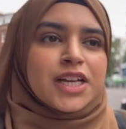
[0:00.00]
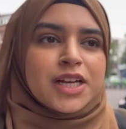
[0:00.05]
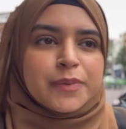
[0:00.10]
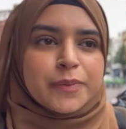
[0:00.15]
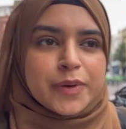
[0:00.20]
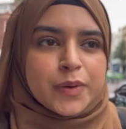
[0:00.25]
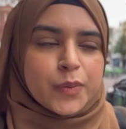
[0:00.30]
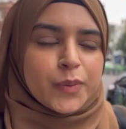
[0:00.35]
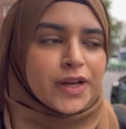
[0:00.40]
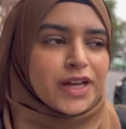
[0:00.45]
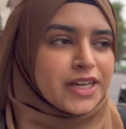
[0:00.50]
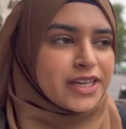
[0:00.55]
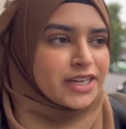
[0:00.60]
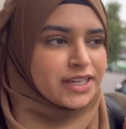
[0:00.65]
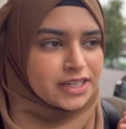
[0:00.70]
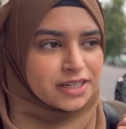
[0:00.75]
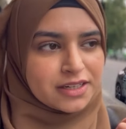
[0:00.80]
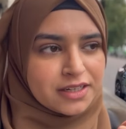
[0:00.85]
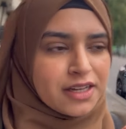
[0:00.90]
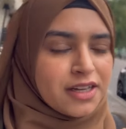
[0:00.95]
but
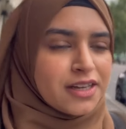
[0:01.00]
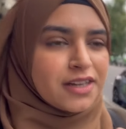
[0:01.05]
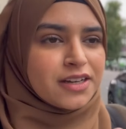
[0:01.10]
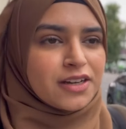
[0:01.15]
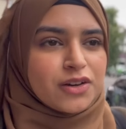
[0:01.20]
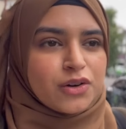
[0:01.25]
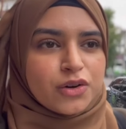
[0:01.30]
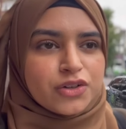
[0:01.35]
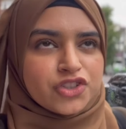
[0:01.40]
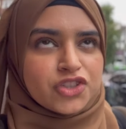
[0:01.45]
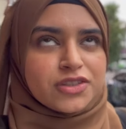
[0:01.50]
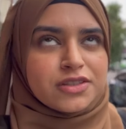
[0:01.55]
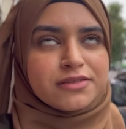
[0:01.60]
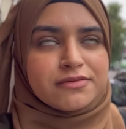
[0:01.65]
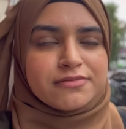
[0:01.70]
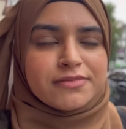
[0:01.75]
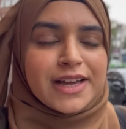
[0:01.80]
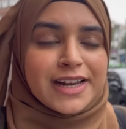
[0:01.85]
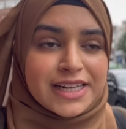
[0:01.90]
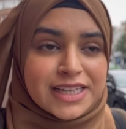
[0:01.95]
working, or just
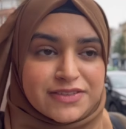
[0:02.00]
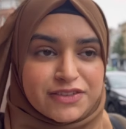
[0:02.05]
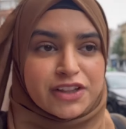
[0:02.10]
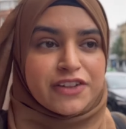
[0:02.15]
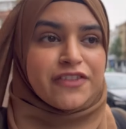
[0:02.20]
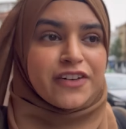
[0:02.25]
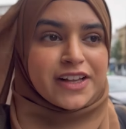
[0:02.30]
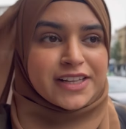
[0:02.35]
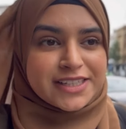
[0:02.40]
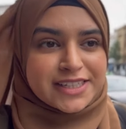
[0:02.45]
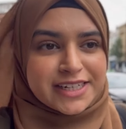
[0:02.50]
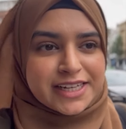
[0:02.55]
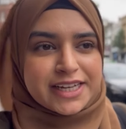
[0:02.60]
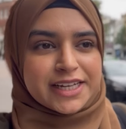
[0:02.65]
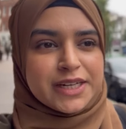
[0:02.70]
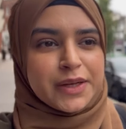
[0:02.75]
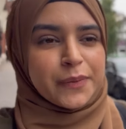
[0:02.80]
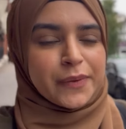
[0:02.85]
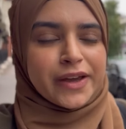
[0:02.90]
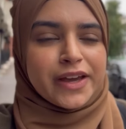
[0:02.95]
at least for the first day
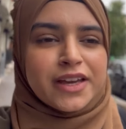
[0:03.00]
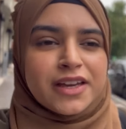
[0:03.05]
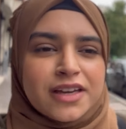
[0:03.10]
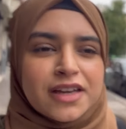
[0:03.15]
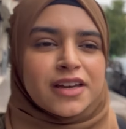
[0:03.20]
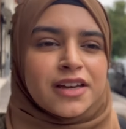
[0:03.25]
anyway,